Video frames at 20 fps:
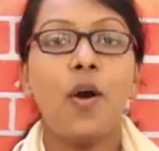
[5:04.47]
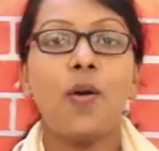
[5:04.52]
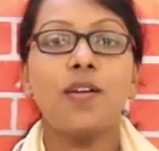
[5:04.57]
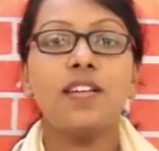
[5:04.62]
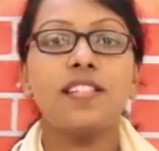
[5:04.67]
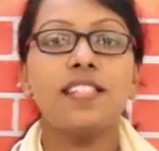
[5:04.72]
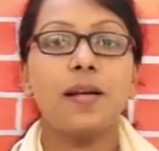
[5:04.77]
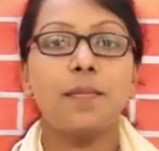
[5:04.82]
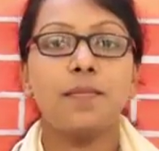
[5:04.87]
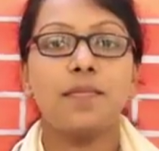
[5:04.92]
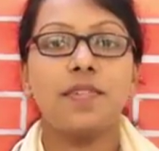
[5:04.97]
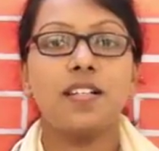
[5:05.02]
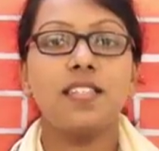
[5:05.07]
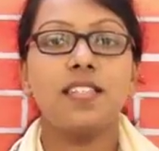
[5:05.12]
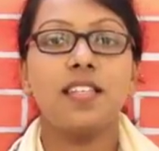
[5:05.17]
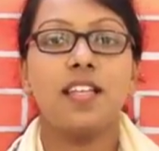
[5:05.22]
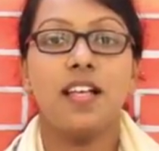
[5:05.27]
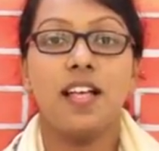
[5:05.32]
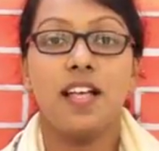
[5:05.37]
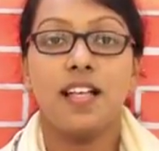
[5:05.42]
hot
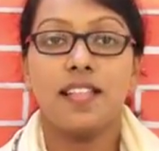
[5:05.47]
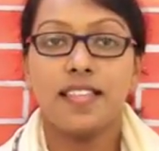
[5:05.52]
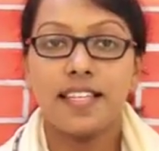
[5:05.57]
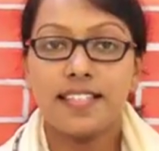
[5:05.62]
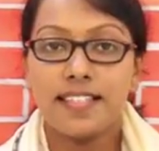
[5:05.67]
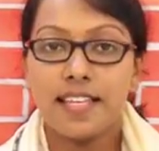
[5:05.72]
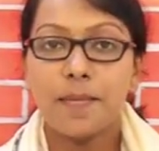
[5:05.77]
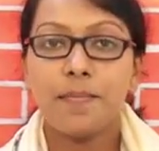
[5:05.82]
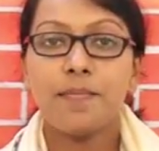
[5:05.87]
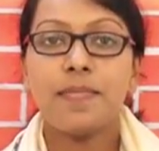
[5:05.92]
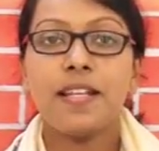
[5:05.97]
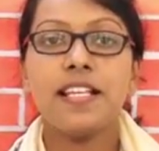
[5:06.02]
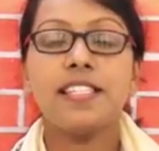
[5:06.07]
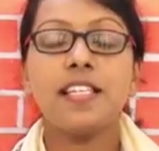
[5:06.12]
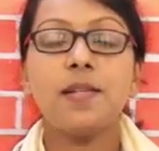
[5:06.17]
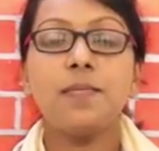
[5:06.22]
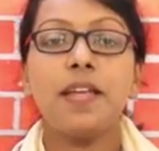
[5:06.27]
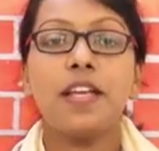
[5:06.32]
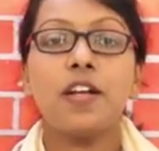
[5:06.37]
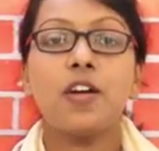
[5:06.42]
summers, the
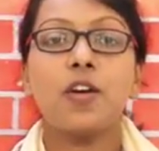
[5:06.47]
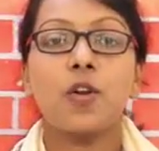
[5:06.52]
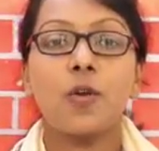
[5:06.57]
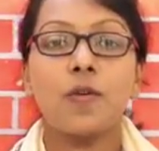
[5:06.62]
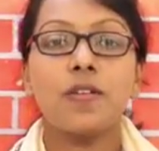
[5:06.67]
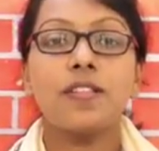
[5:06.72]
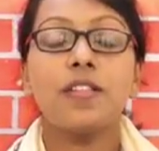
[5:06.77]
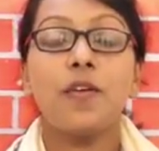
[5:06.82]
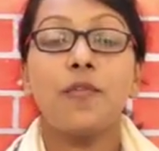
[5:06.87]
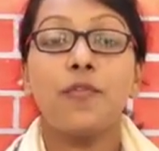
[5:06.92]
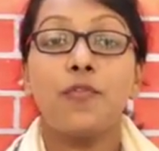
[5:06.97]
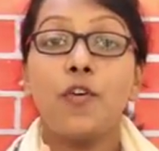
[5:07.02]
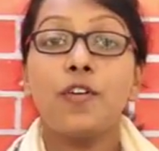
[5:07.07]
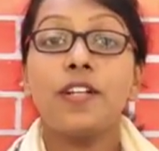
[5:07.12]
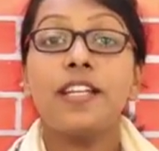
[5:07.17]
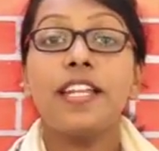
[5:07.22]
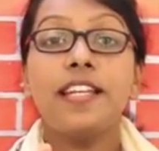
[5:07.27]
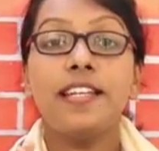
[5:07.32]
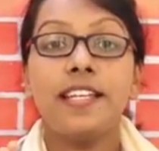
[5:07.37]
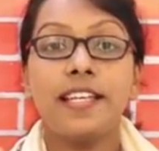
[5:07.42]
temperature may cross
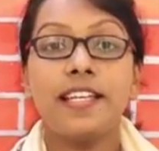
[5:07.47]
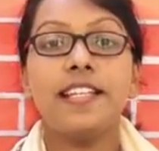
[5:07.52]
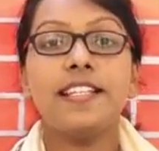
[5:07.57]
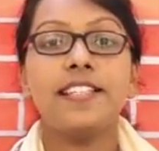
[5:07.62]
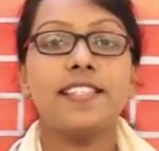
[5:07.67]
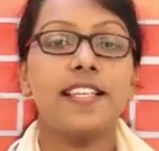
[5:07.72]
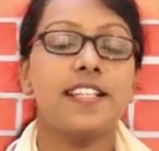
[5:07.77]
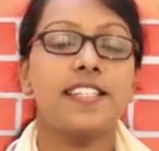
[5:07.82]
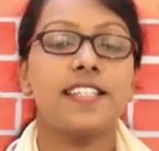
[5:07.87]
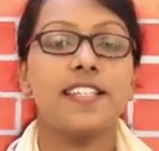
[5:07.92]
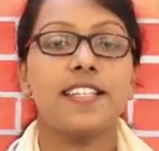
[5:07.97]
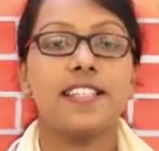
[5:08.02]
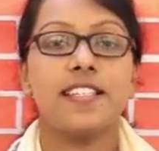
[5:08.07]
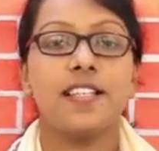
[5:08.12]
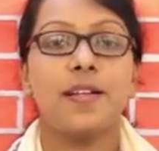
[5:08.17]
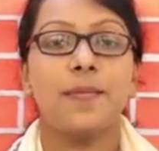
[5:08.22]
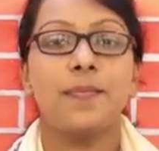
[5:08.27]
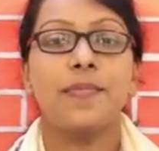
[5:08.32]
40 degrees Celsius.